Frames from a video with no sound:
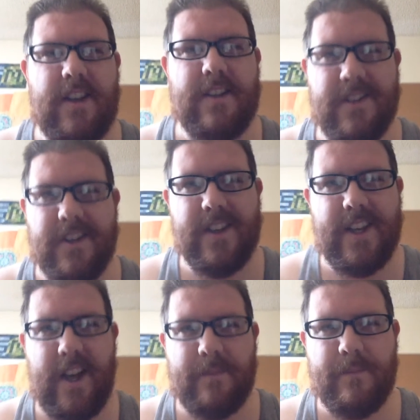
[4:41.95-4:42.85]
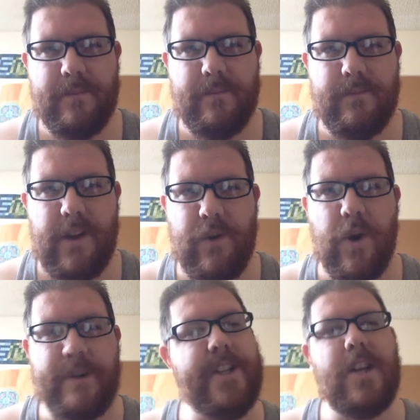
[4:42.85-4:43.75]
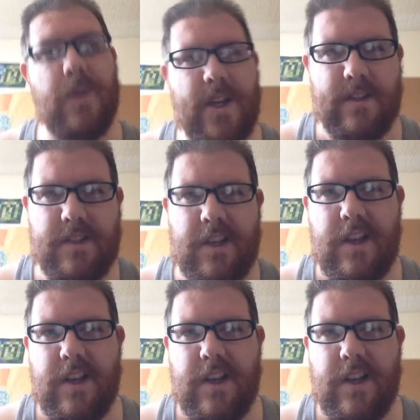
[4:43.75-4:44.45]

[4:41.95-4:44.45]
So yeah, of course she wins.